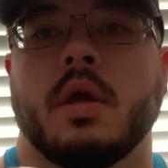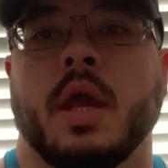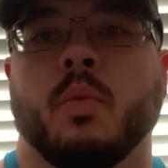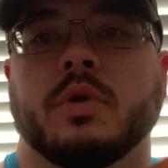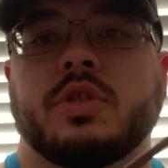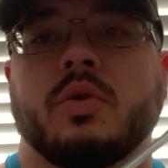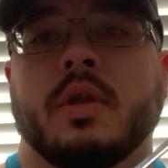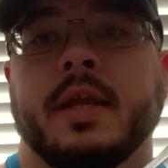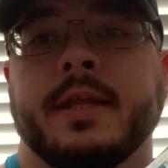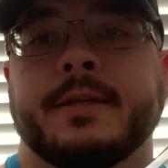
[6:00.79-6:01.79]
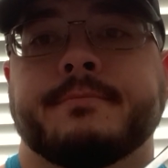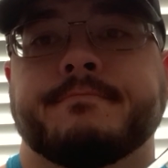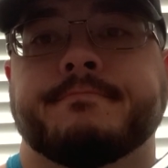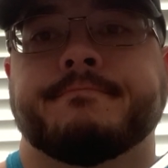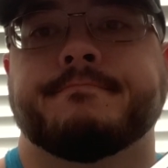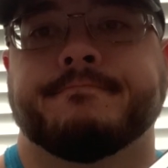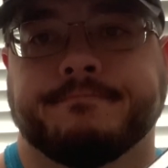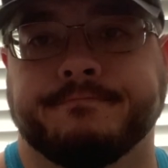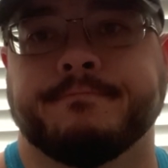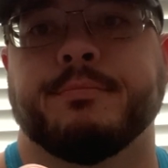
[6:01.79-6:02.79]
And once you clean it,
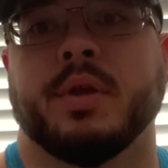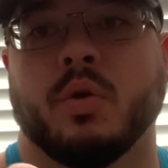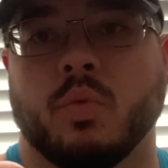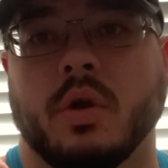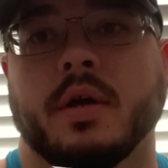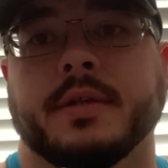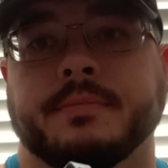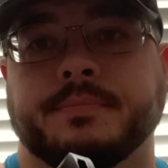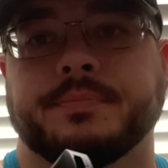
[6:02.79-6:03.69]
it'll run.